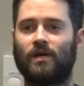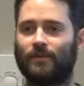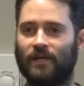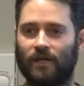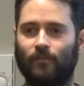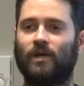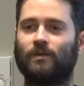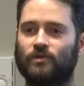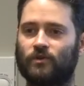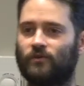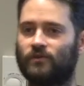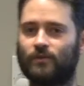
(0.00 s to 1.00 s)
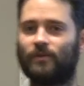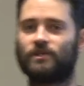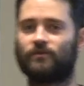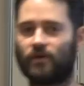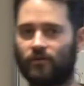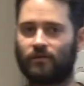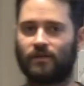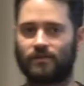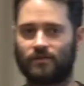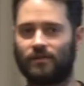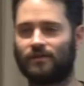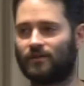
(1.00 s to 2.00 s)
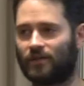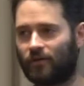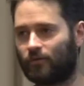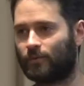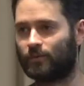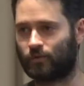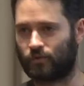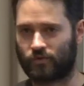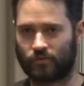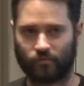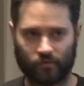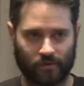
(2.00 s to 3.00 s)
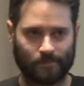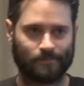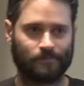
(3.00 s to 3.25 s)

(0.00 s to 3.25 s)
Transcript: I mean, I'm, I'm sure there's a bunch of other things that, that other people use them for.